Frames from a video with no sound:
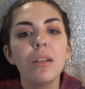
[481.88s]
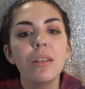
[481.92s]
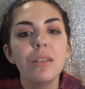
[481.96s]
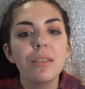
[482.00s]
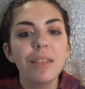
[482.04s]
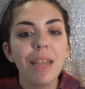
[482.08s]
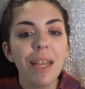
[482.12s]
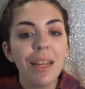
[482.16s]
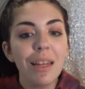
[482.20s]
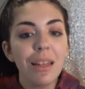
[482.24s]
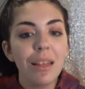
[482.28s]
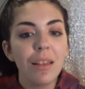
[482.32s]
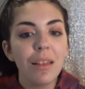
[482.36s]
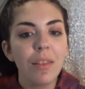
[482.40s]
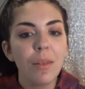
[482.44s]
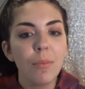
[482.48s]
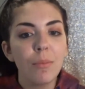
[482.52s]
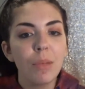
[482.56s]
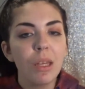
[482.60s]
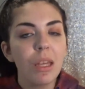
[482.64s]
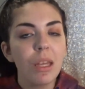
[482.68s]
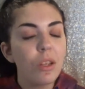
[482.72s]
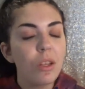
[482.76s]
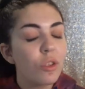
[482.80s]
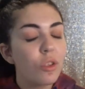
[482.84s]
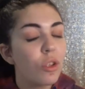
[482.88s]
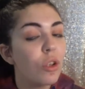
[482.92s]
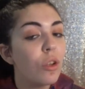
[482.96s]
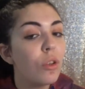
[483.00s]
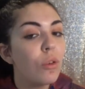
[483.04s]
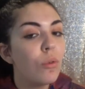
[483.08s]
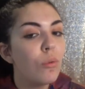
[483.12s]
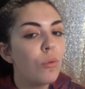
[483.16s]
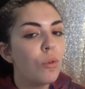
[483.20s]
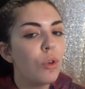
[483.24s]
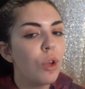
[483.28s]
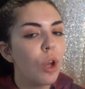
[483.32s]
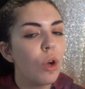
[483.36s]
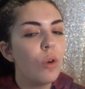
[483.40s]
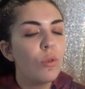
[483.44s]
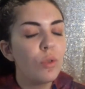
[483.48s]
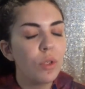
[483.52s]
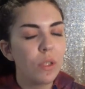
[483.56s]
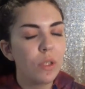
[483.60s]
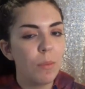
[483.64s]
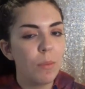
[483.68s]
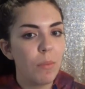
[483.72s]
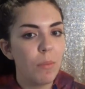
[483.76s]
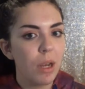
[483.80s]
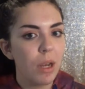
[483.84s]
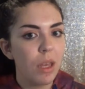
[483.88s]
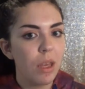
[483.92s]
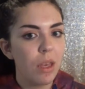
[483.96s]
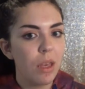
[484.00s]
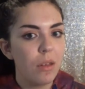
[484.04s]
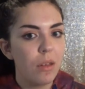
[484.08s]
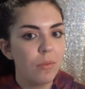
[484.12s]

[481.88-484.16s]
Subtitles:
dating somebody until you know somebody.